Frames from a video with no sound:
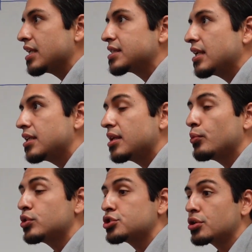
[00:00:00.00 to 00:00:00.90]
and telling them
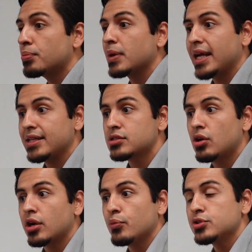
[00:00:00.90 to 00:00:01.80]
what your plans
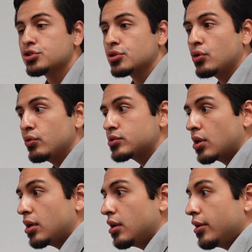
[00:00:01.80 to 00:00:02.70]
are and what your goals
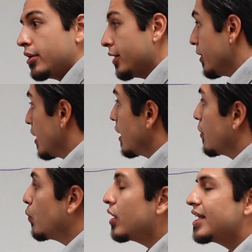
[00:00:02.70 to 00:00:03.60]
are
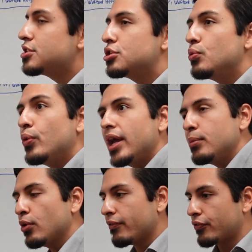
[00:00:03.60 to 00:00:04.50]
will get you way
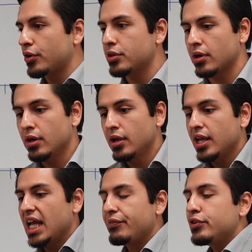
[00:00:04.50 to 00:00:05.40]
more further.
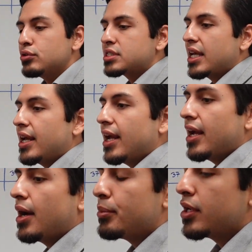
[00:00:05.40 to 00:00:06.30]
If you say, hey,
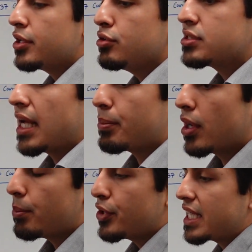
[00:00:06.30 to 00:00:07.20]
I'm going to use that
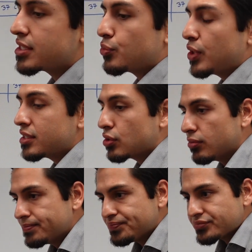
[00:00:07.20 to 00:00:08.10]
property as a
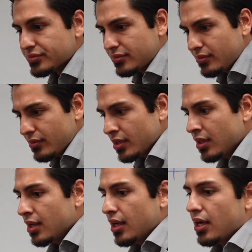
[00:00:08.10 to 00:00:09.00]
rental,
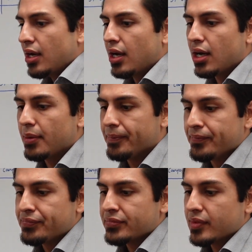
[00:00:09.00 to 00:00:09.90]

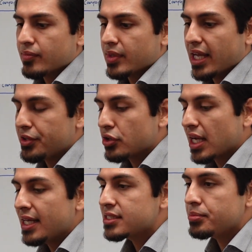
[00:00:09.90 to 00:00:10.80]
and you're
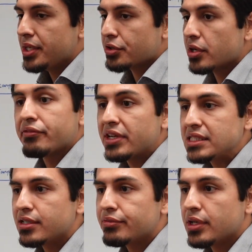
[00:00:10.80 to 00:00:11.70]
lying to me and you're going to fix
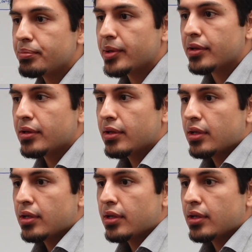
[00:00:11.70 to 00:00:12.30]
it and flip it,